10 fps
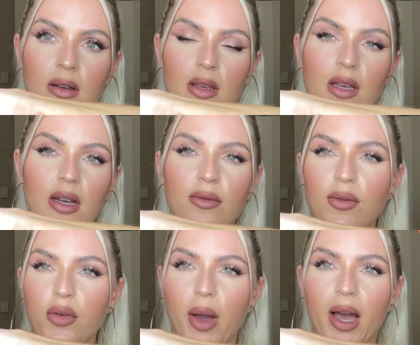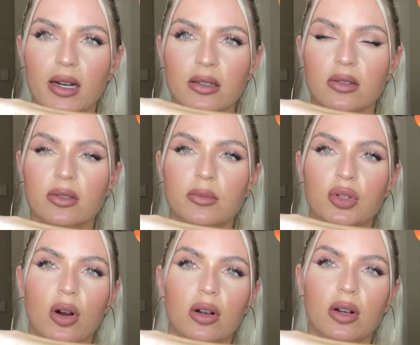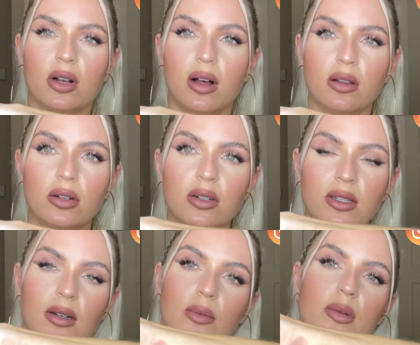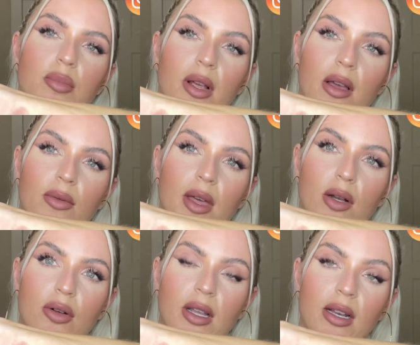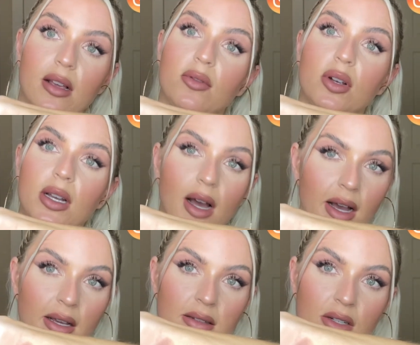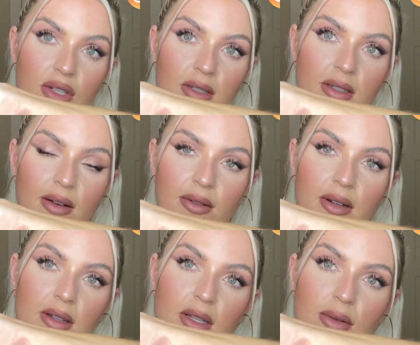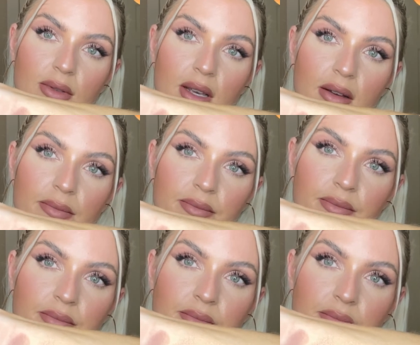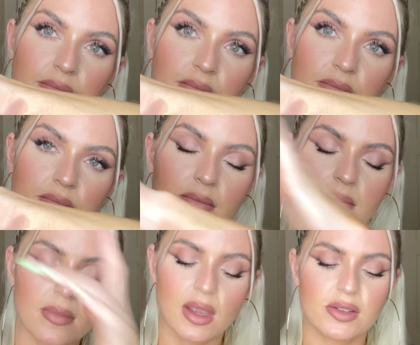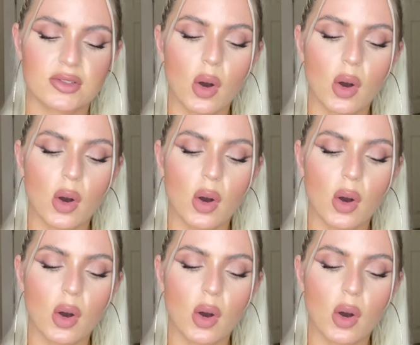Kind of if you add it to some darker colors, and it would bring out that green. I have green eyes, I should definitely use it. So